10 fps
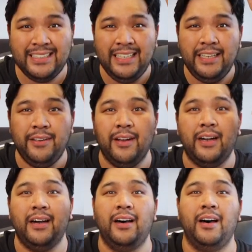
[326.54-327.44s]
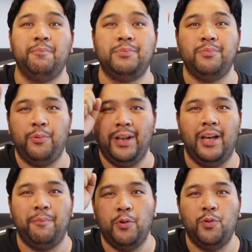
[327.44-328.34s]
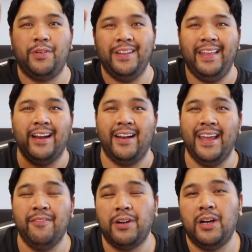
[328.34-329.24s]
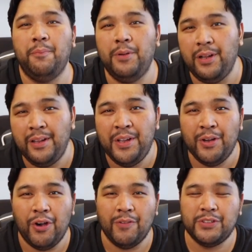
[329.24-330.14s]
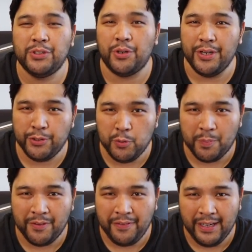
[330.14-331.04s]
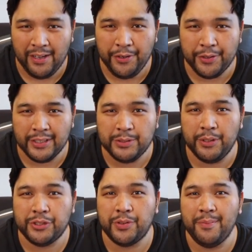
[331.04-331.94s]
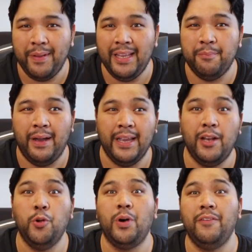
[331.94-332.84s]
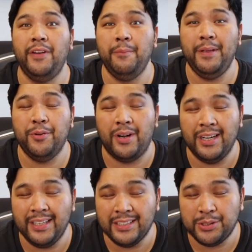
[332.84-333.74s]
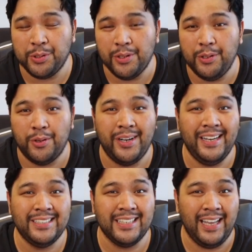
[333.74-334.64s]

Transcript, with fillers: see up over there, I have a couple of Stormtrooper figures which were made by a local Filipino artist called Lawrence